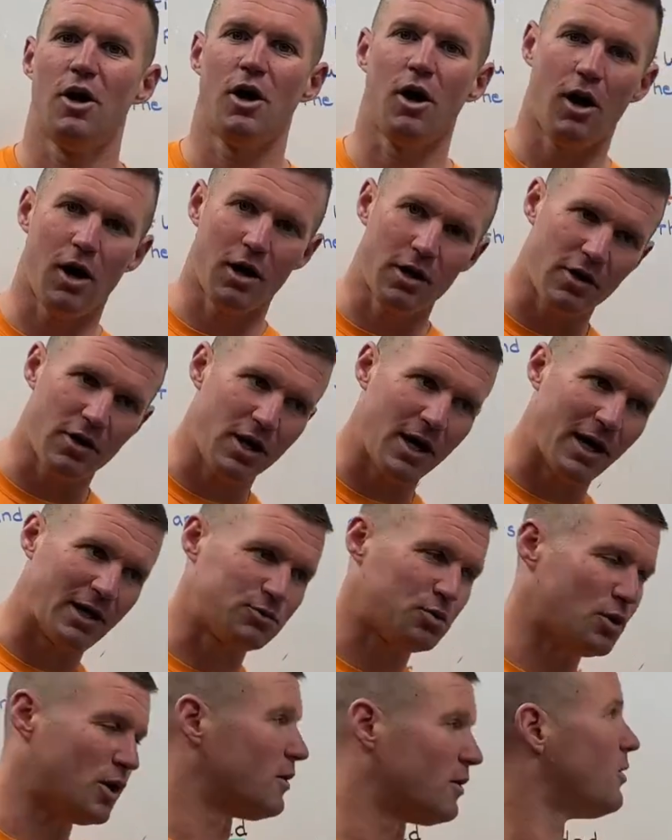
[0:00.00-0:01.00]
On to the
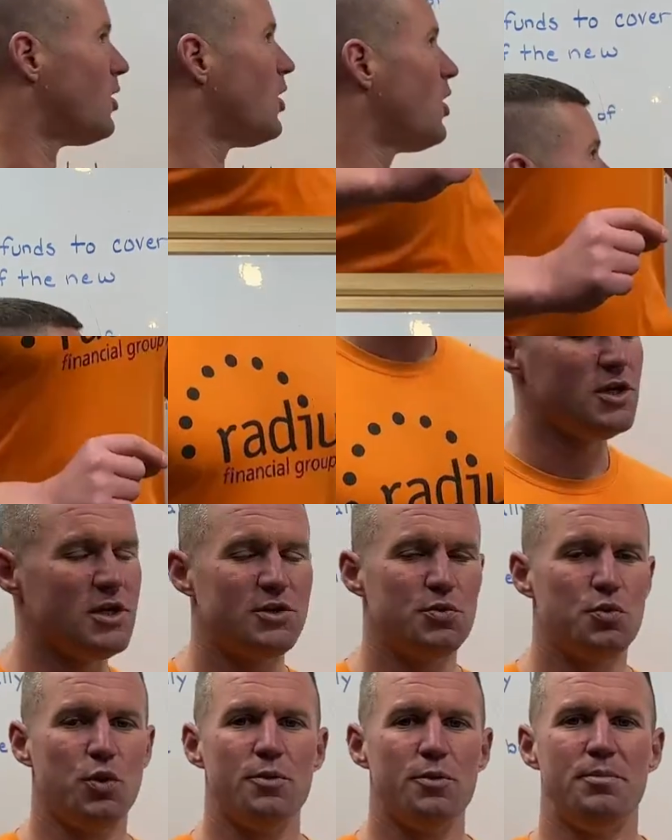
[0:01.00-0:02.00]
next one, all right?
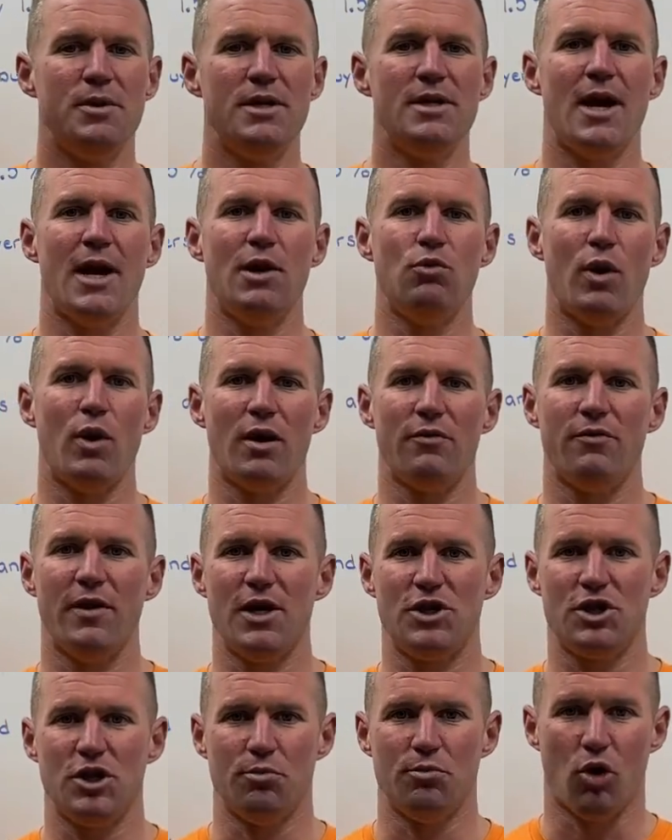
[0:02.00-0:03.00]
This would be a
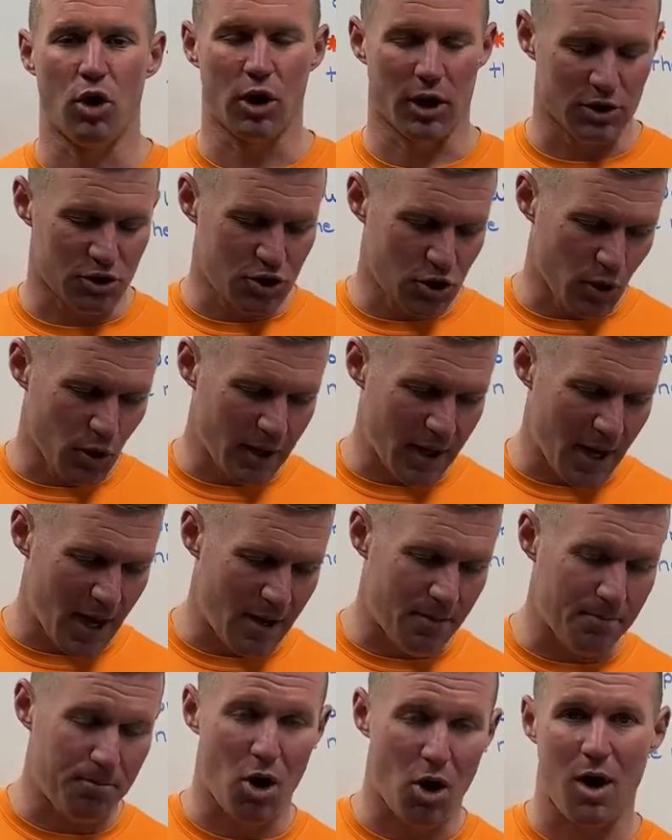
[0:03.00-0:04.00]
renovation mortgage. So
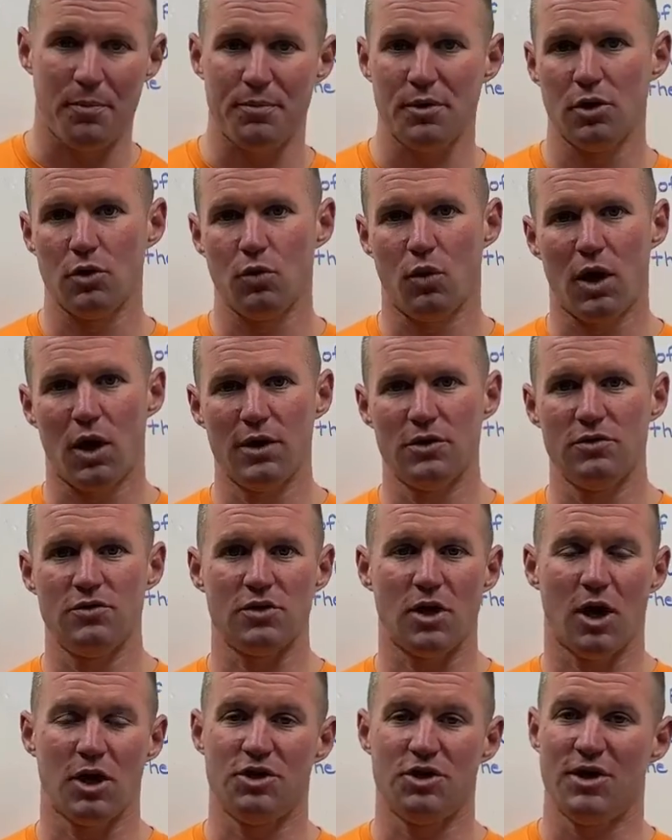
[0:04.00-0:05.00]
again, popular ones
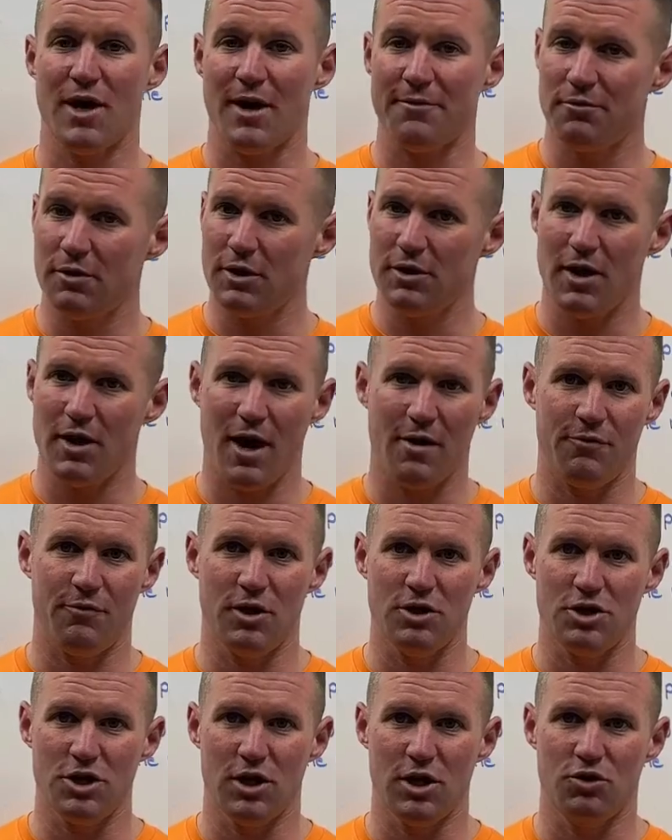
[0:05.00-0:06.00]
are definitely the
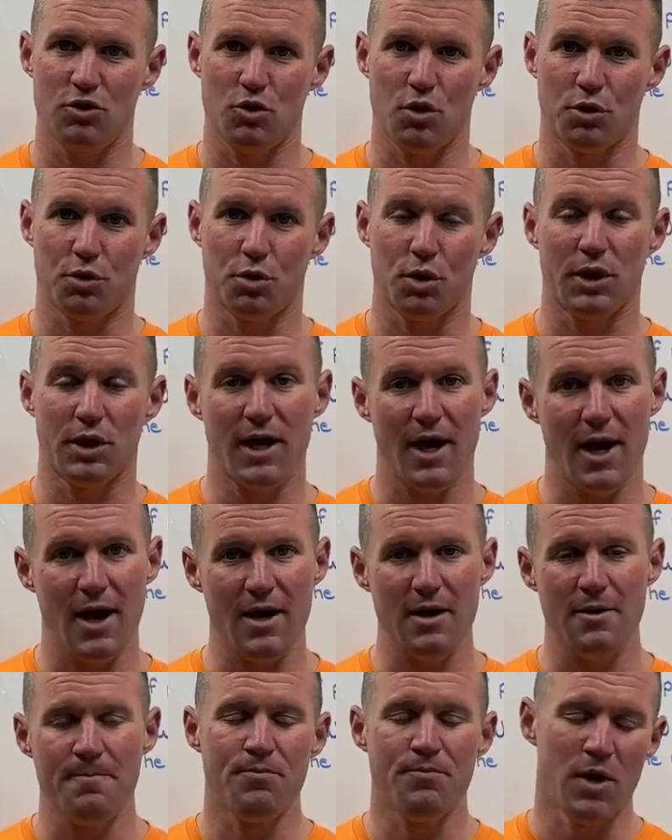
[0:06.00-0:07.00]
FHA
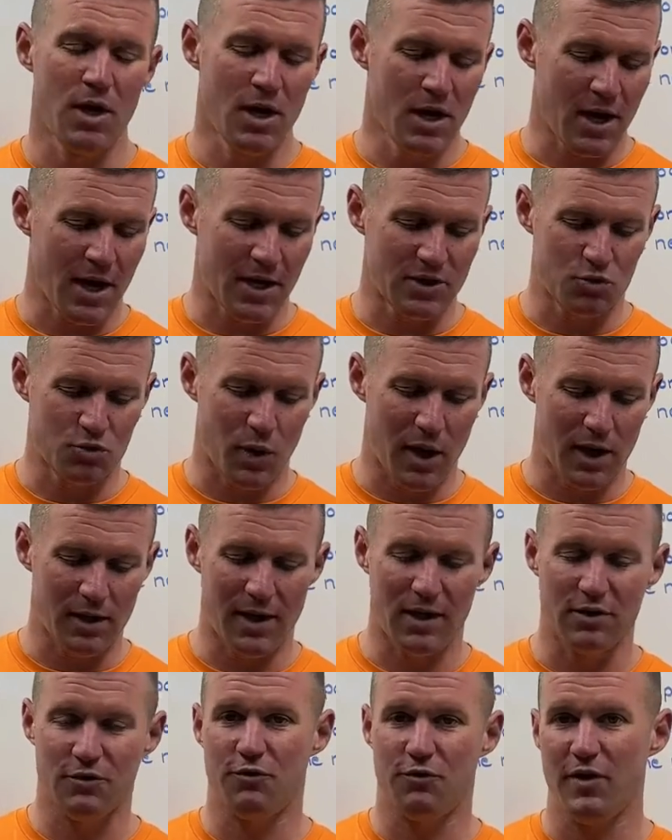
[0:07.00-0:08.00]
203K as well
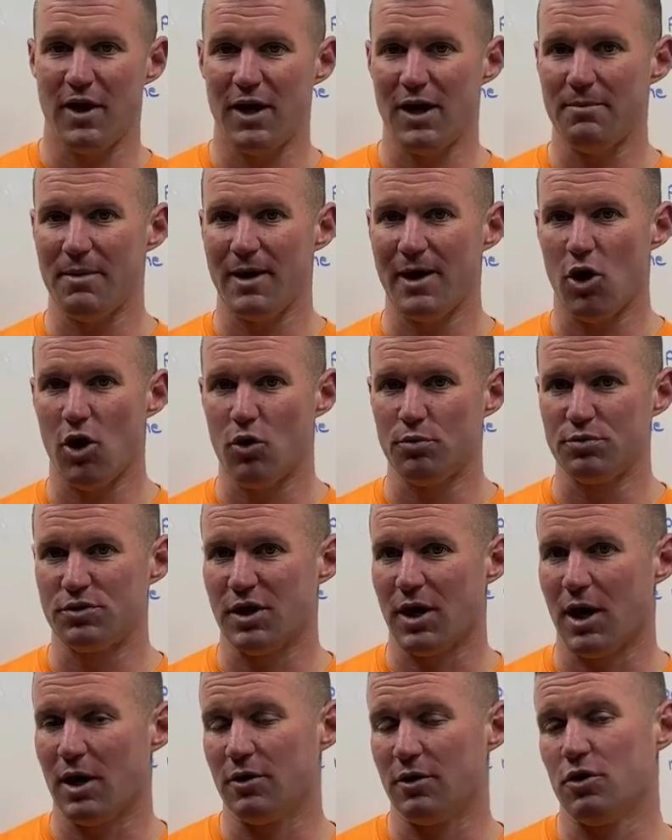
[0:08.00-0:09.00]
as Fannie Mae
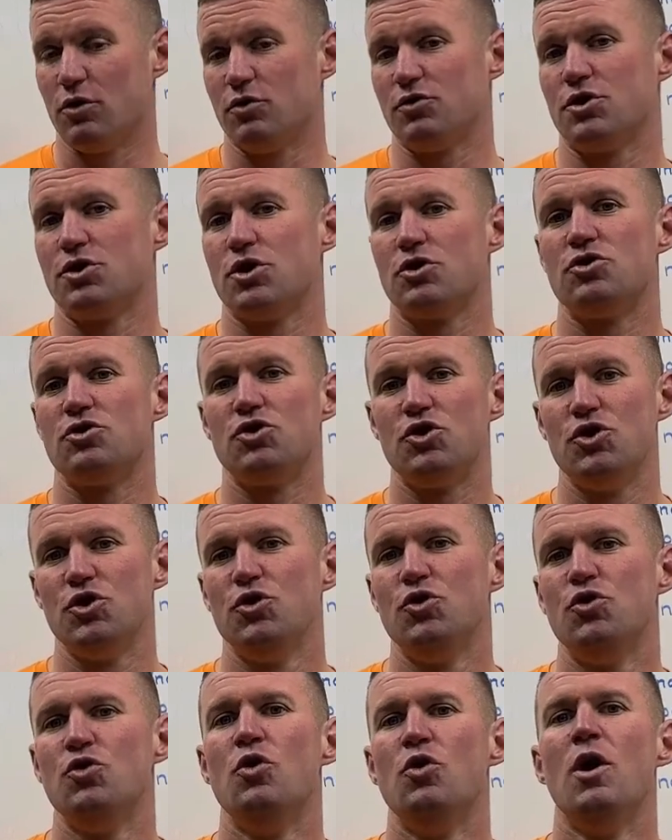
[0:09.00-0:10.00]
HomeStyle. Those are just
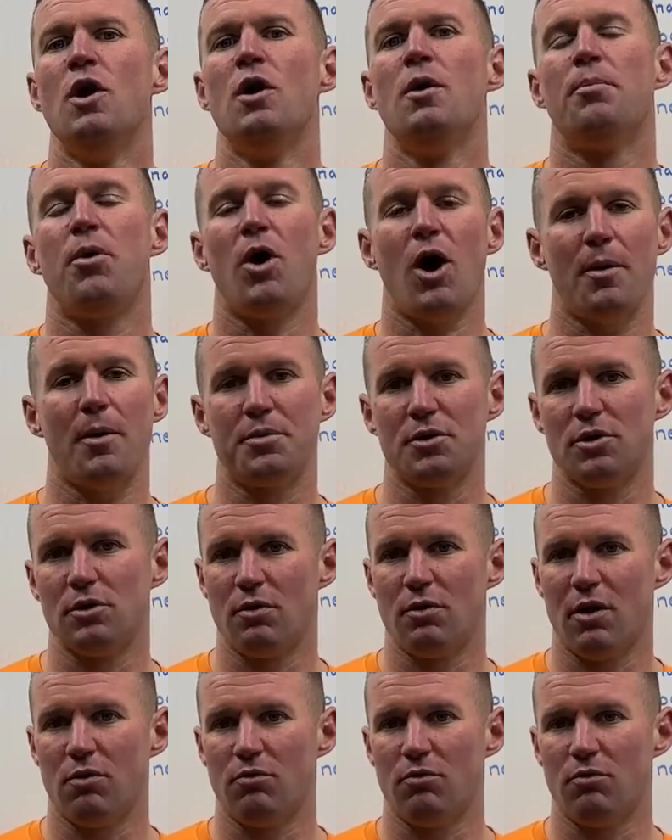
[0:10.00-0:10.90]
two popular